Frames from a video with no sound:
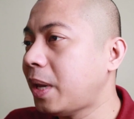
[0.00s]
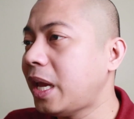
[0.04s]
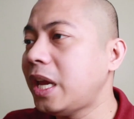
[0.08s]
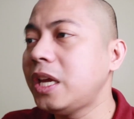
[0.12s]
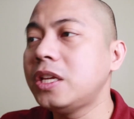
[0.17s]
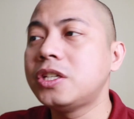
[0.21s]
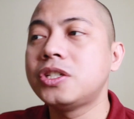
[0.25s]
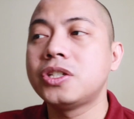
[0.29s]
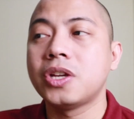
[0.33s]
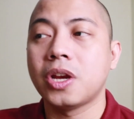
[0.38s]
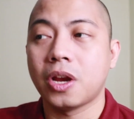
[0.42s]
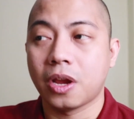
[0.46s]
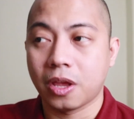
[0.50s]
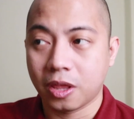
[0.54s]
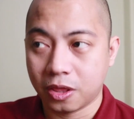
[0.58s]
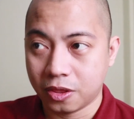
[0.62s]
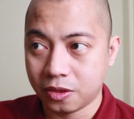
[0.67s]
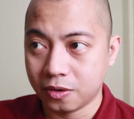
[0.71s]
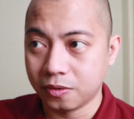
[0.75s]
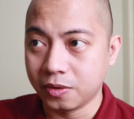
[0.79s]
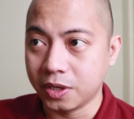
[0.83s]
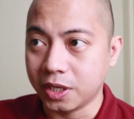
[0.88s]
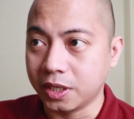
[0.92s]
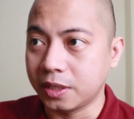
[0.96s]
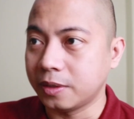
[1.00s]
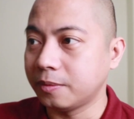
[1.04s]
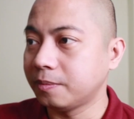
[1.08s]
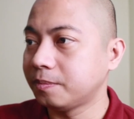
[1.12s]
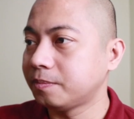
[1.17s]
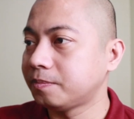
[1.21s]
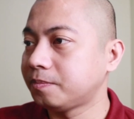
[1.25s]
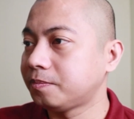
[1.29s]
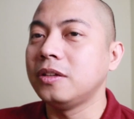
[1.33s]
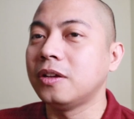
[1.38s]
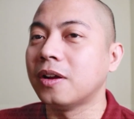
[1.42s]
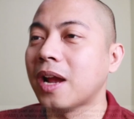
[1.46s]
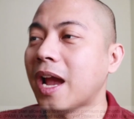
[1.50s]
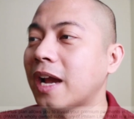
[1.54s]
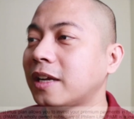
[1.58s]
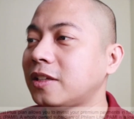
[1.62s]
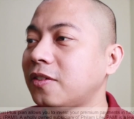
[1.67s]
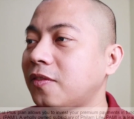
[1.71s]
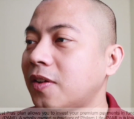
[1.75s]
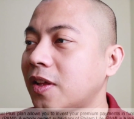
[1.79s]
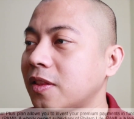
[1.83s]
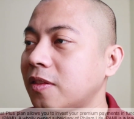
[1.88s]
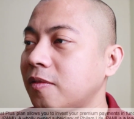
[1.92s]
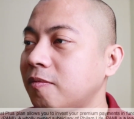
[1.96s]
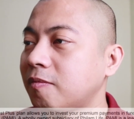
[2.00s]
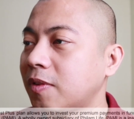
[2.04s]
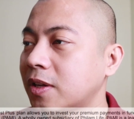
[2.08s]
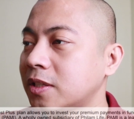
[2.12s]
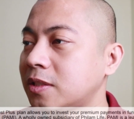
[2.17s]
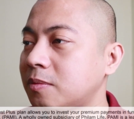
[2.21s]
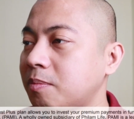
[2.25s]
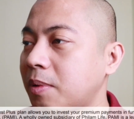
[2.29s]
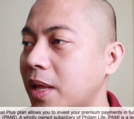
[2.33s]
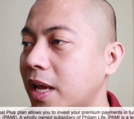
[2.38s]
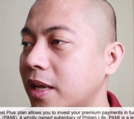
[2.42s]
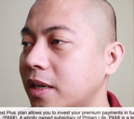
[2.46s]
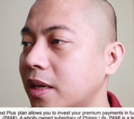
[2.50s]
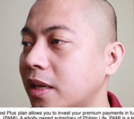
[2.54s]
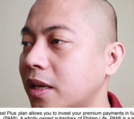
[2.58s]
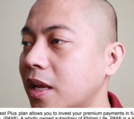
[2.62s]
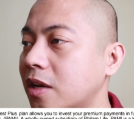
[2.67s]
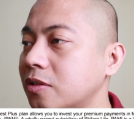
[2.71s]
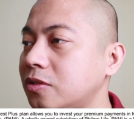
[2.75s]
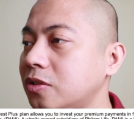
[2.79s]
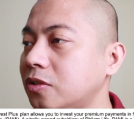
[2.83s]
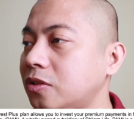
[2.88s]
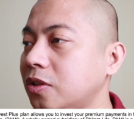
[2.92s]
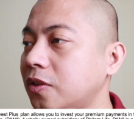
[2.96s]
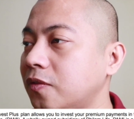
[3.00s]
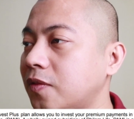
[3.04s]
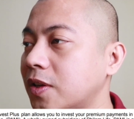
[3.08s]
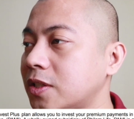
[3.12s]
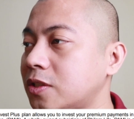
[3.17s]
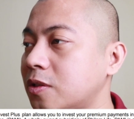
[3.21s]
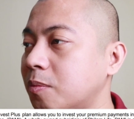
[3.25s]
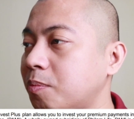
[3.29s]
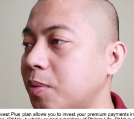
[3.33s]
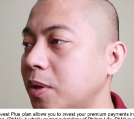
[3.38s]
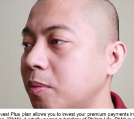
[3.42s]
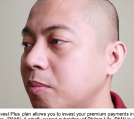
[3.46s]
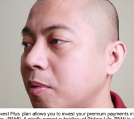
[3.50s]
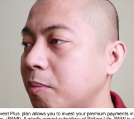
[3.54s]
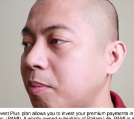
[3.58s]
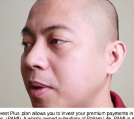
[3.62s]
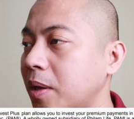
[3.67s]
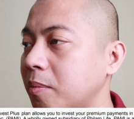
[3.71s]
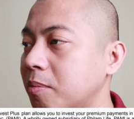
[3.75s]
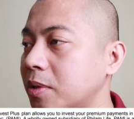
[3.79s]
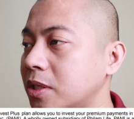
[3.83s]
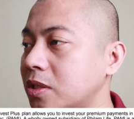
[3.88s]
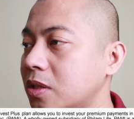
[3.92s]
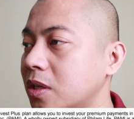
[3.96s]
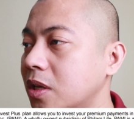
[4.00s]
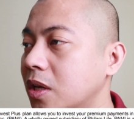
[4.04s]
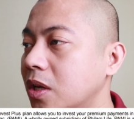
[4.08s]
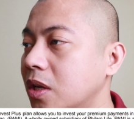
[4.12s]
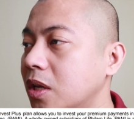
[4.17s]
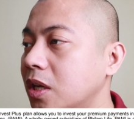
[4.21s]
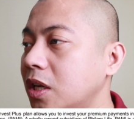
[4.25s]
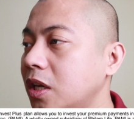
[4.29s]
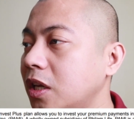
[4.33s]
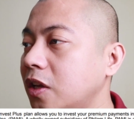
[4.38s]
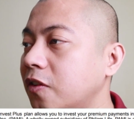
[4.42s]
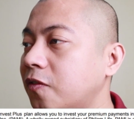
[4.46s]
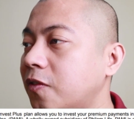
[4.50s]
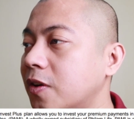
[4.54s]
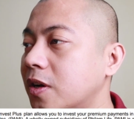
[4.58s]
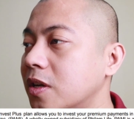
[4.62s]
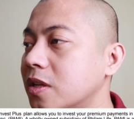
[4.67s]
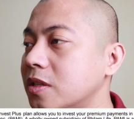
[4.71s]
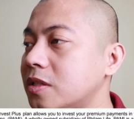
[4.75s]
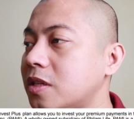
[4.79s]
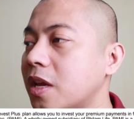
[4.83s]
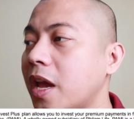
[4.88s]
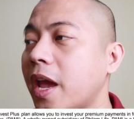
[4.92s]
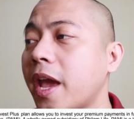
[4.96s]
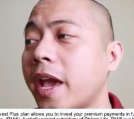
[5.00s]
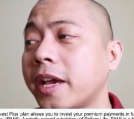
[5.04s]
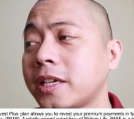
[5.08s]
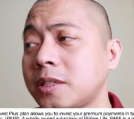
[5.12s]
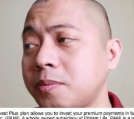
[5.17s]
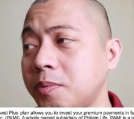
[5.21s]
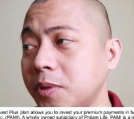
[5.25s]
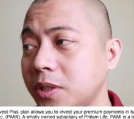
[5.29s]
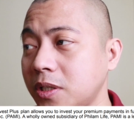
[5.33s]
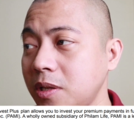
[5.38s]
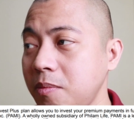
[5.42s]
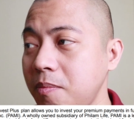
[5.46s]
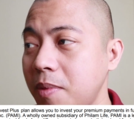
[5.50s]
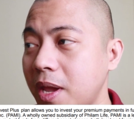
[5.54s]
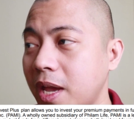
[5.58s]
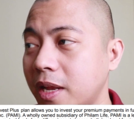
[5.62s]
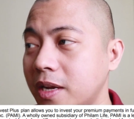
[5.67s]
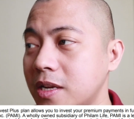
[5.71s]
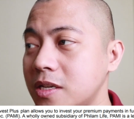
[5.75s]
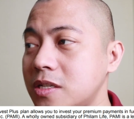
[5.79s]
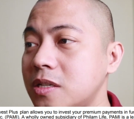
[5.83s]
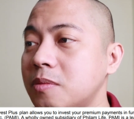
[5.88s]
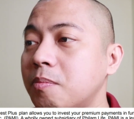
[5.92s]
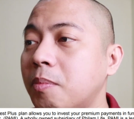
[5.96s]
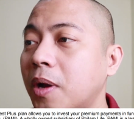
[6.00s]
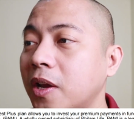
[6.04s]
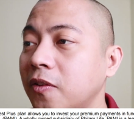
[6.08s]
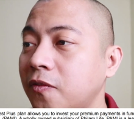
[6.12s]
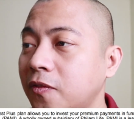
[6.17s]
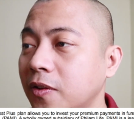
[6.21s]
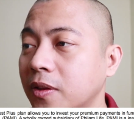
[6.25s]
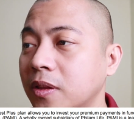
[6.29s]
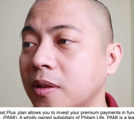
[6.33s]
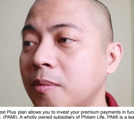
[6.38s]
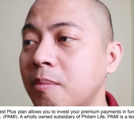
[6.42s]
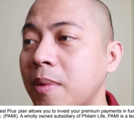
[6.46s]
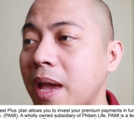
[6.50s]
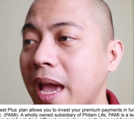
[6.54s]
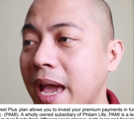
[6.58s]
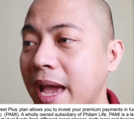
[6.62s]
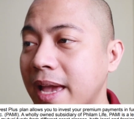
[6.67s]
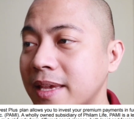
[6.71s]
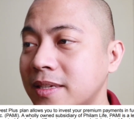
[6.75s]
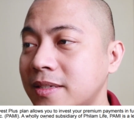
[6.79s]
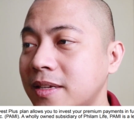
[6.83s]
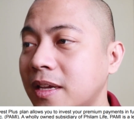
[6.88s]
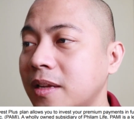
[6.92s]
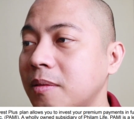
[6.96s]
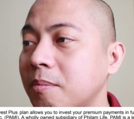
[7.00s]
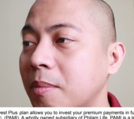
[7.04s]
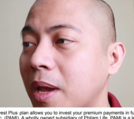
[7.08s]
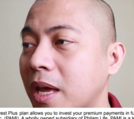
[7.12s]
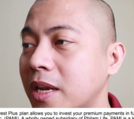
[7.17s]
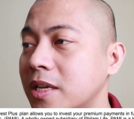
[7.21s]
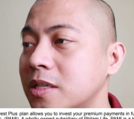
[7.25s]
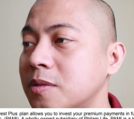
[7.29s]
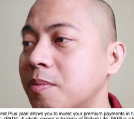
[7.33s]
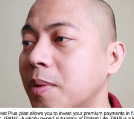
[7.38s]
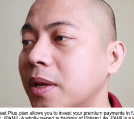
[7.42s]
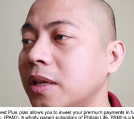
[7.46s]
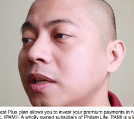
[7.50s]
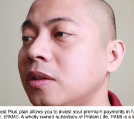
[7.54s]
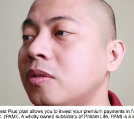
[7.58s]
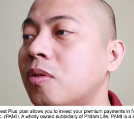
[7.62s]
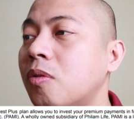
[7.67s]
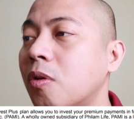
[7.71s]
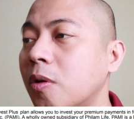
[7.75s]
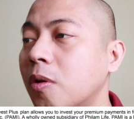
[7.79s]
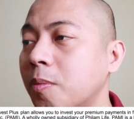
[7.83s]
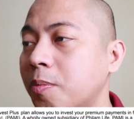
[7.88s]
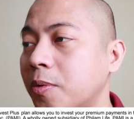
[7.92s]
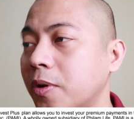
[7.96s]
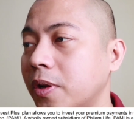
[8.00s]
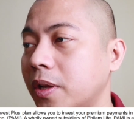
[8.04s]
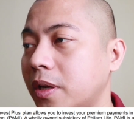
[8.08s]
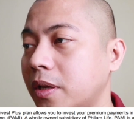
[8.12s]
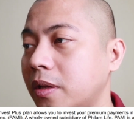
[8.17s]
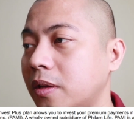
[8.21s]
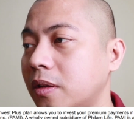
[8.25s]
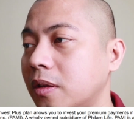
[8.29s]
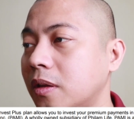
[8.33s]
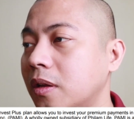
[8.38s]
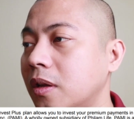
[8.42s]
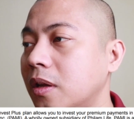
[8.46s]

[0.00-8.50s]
Page 3. Your Active Health Invest plan allows you to invest your premium payments in funds expertly managed by Philam Asset Management Incorporated,